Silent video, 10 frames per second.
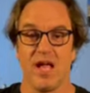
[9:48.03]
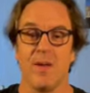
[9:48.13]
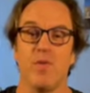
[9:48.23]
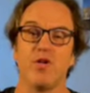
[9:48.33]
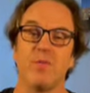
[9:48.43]

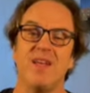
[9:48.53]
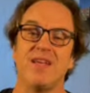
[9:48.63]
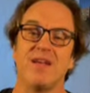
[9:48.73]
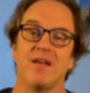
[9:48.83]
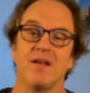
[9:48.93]
When you bend
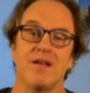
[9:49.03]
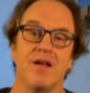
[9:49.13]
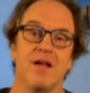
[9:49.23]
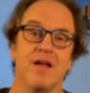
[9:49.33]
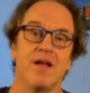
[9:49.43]
it,
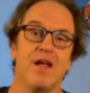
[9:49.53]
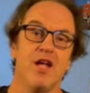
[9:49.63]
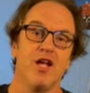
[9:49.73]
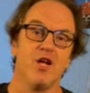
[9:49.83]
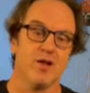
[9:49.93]

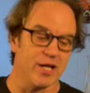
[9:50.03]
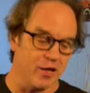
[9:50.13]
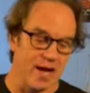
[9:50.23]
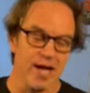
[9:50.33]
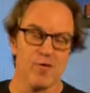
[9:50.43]
let your
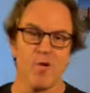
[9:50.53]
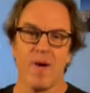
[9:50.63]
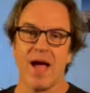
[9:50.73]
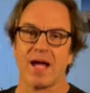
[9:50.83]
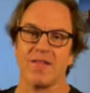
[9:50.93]
hand roll
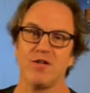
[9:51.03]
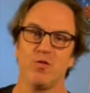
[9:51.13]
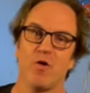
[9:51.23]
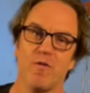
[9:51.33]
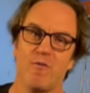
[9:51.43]
back, then you
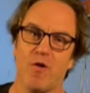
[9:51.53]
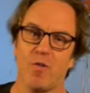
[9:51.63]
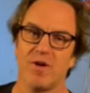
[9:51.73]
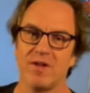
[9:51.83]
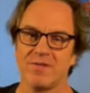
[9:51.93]
roll
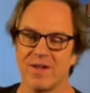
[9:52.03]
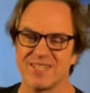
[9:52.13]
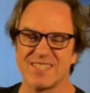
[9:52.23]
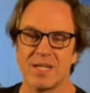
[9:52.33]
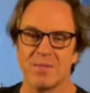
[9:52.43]
forward. I
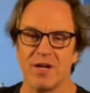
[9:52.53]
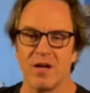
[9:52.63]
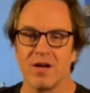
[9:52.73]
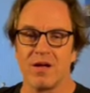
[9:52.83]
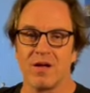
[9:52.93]
slipped there.
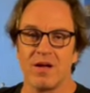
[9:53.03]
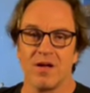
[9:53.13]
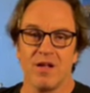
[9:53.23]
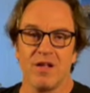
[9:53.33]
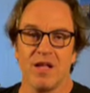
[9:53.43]

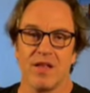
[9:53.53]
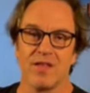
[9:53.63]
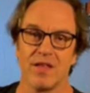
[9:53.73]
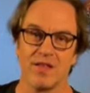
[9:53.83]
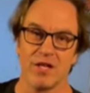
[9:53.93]

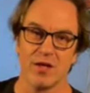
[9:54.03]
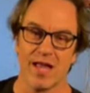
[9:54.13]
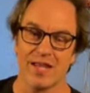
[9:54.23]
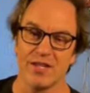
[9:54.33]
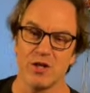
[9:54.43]

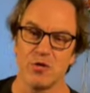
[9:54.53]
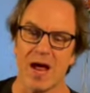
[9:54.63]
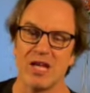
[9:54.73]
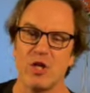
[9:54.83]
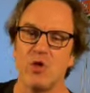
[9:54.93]
Then you
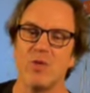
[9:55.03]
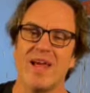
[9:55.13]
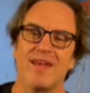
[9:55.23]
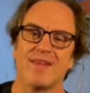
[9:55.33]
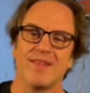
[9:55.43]

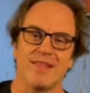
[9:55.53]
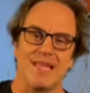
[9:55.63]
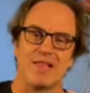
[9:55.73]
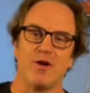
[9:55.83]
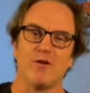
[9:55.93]
let
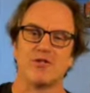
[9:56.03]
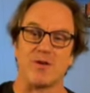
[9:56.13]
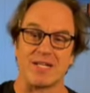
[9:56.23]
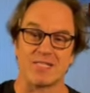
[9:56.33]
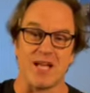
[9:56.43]
the 3rd
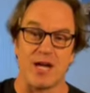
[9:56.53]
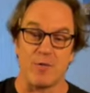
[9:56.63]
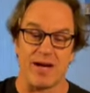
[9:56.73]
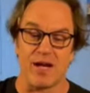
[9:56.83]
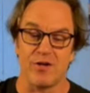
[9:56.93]
string slide
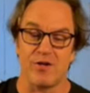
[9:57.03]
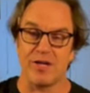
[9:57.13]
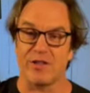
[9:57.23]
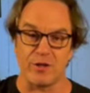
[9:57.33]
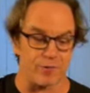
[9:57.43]
right
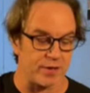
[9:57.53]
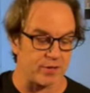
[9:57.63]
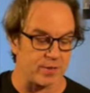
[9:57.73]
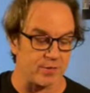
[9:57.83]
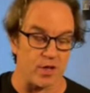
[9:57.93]
underneath your
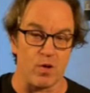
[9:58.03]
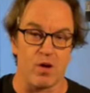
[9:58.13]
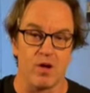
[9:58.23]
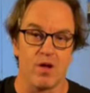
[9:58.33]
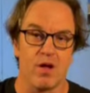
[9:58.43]
fingertip and you go.
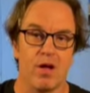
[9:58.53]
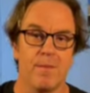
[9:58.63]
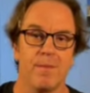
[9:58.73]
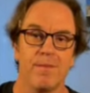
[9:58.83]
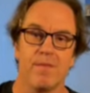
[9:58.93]

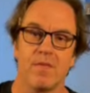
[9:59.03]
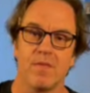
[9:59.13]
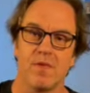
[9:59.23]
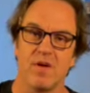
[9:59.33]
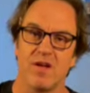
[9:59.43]

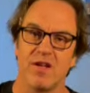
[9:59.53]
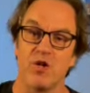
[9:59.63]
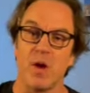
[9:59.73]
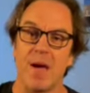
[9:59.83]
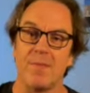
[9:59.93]
You
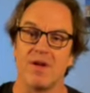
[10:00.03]
grab it.